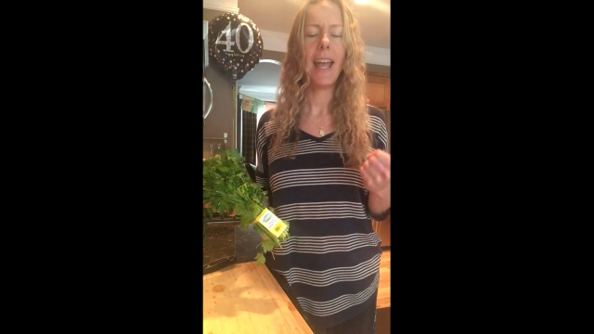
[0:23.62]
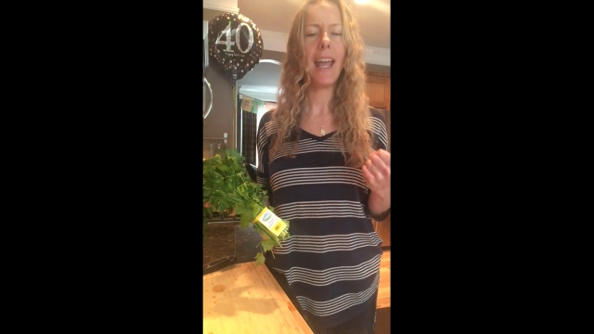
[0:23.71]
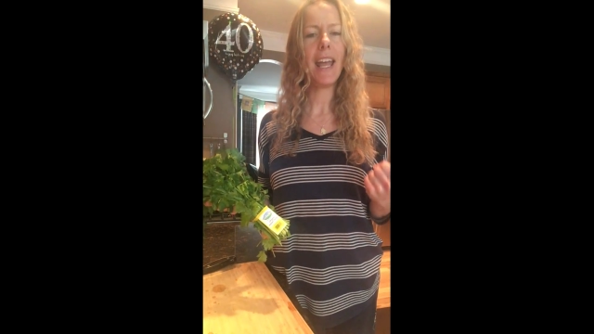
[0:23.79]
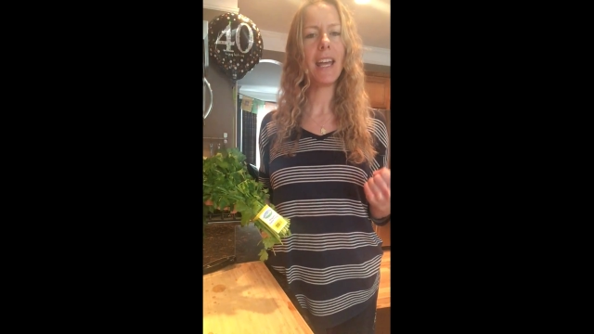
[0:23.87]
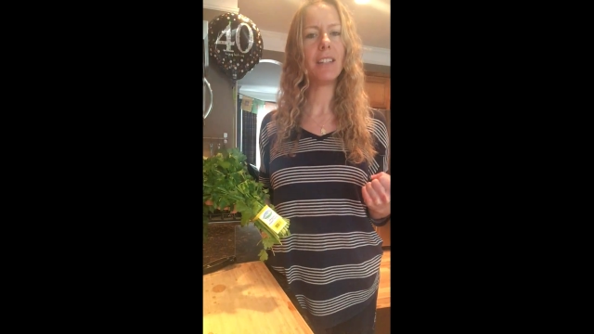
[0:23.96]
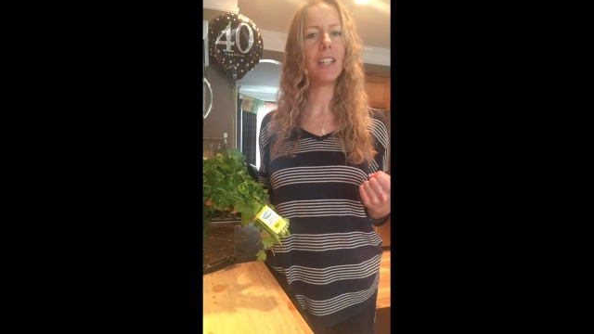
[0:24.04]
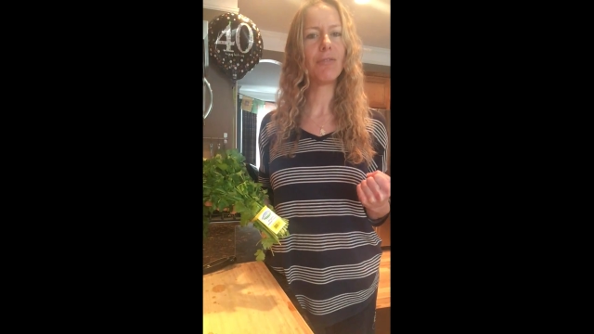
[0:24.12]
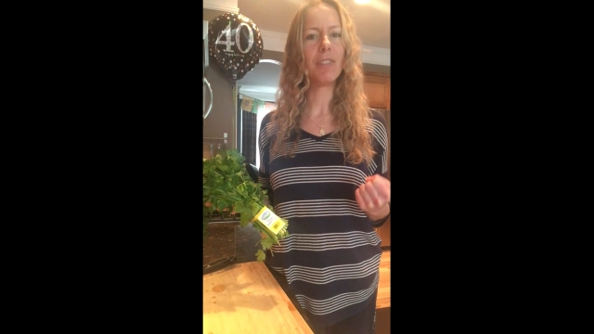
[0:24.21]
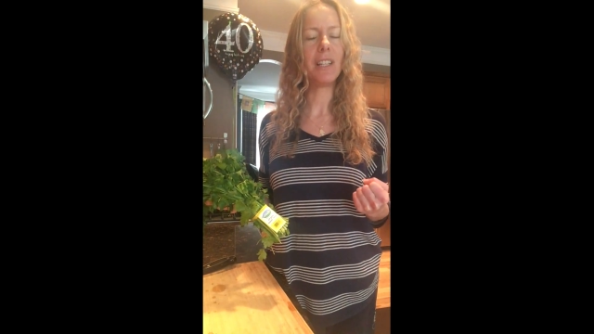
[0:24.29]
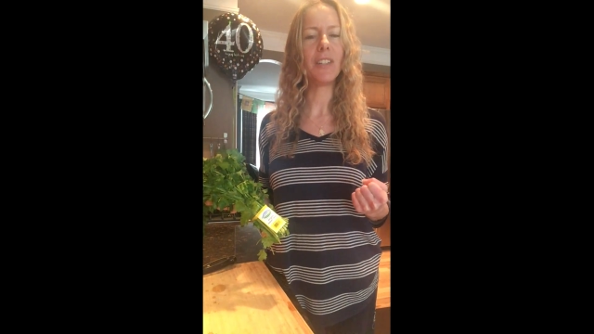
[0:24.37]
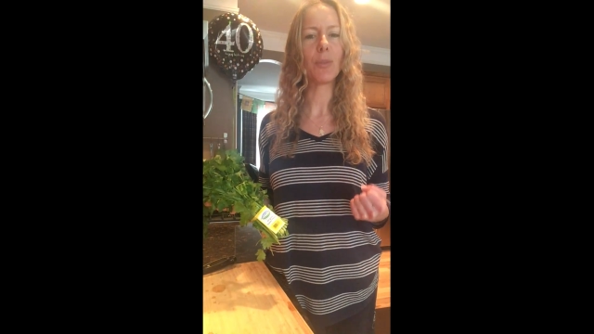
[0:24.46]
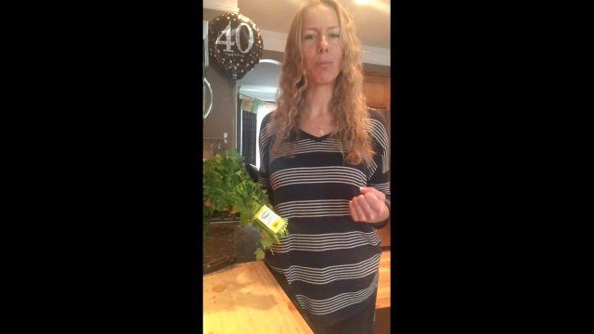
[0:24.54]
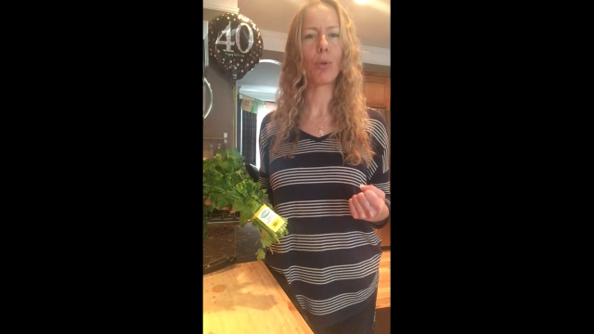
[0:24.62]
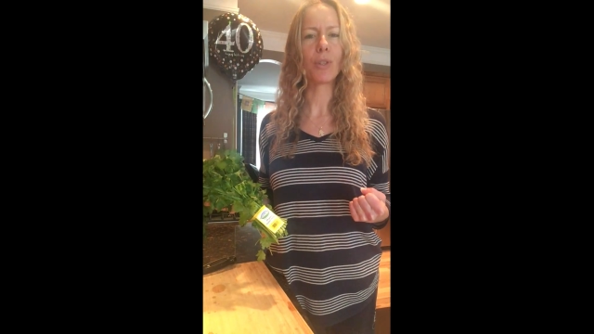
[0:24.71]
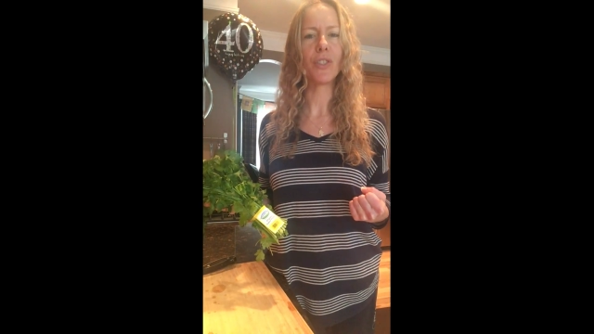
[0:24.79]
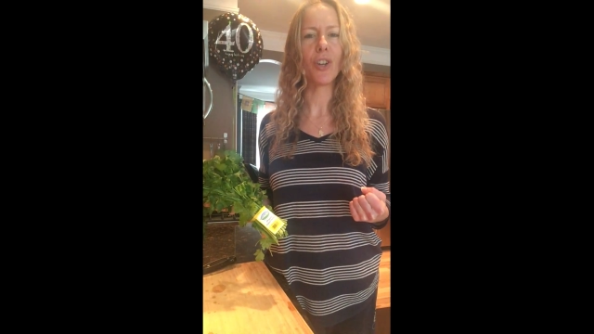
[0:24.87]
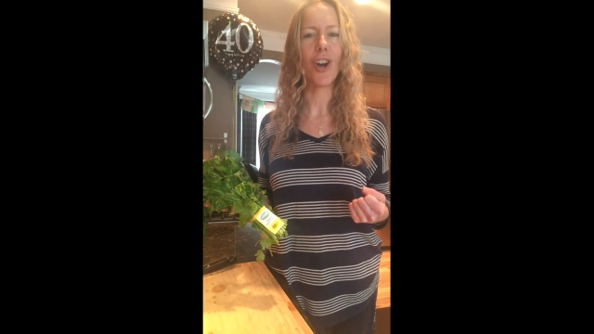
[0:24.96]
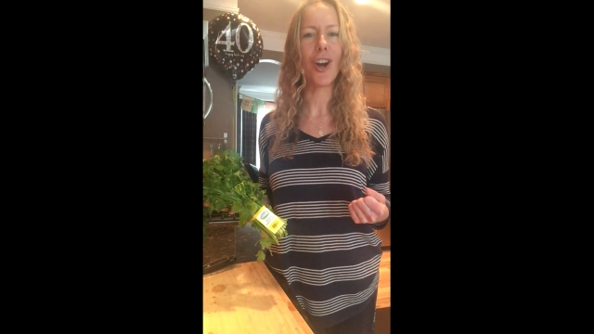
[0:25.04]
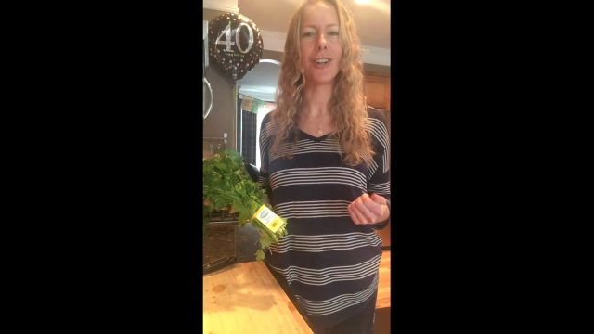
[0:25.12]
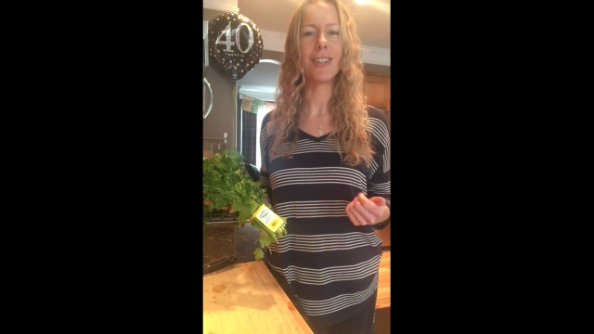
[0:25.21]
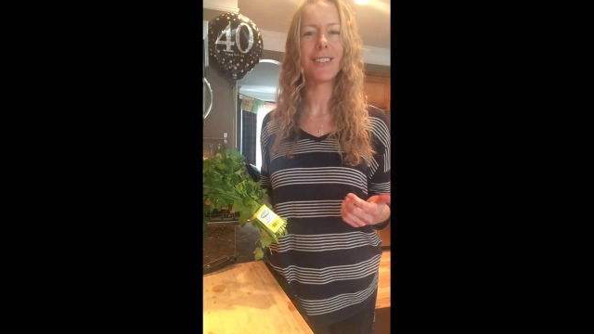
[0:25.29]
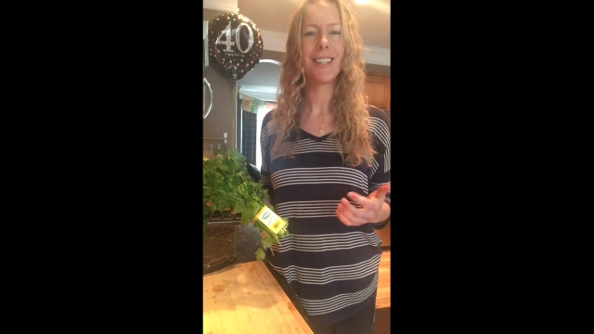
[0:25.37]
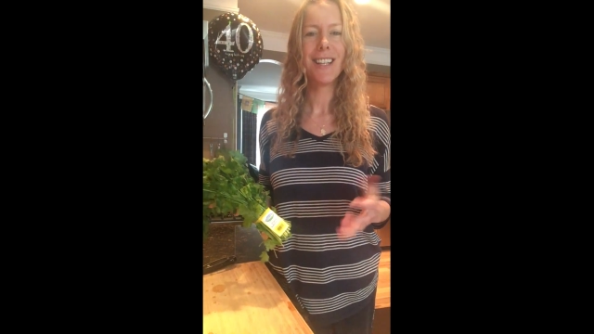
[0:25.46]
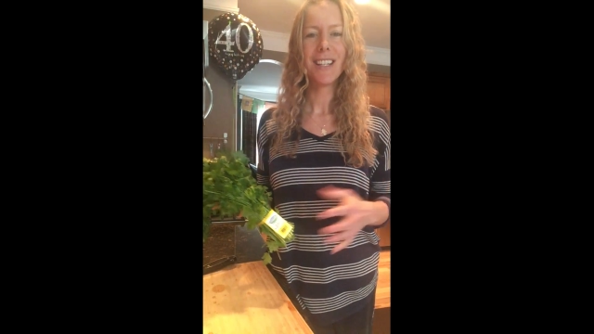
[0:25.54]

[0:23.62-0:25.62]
and it really supports your heart.